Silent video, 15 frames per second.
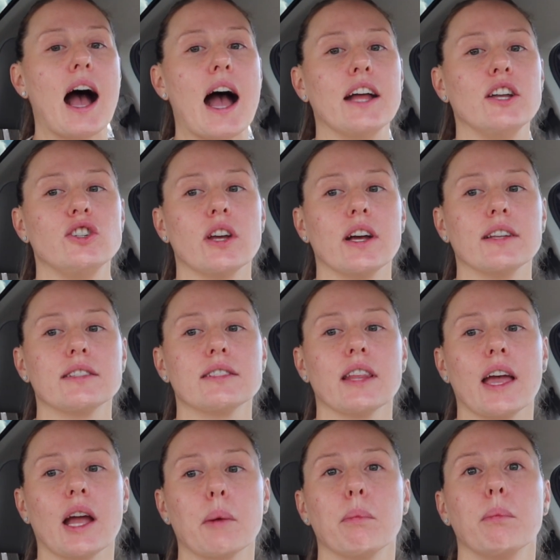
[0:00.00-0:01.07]
I just
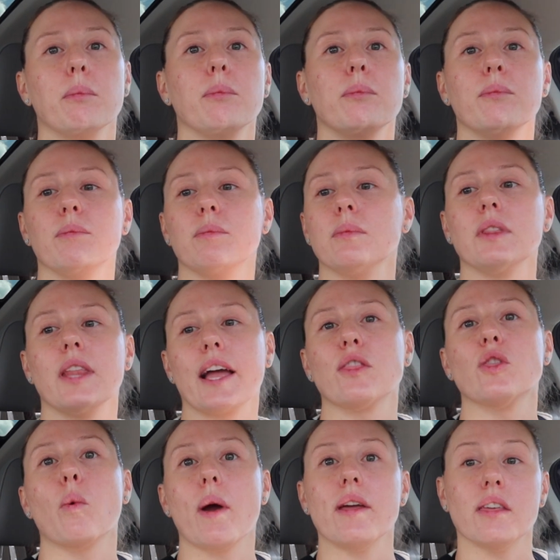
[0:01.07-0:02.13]
like
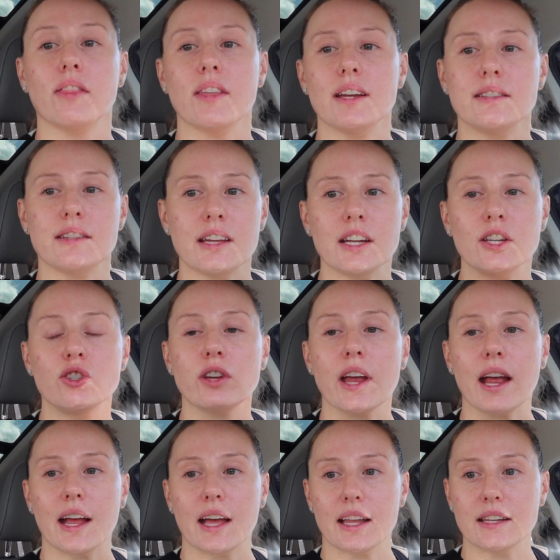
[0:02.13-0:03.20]
the way that they teach.
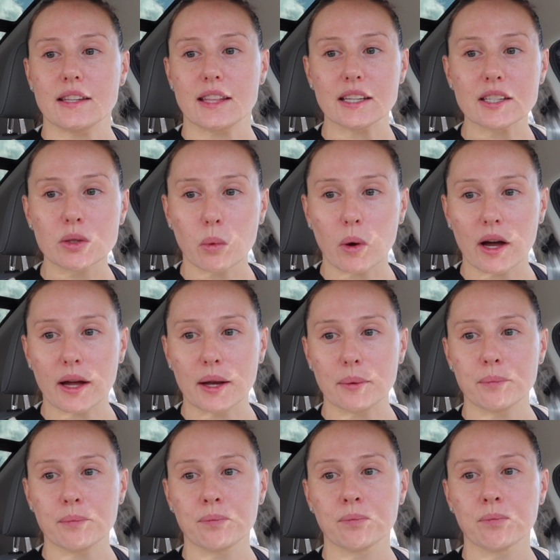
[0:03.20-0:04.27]
And this
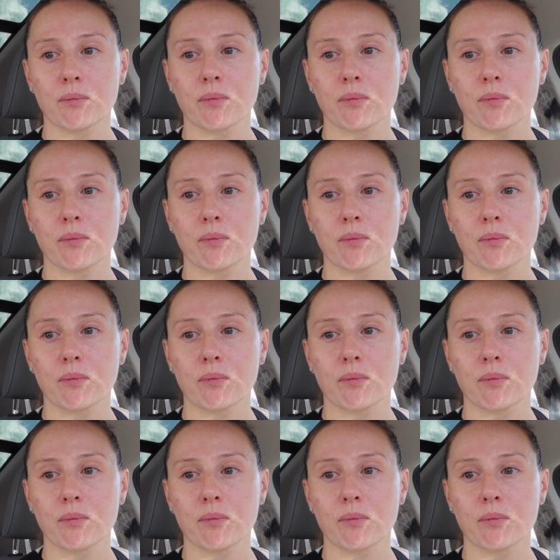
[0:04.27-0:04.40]
one,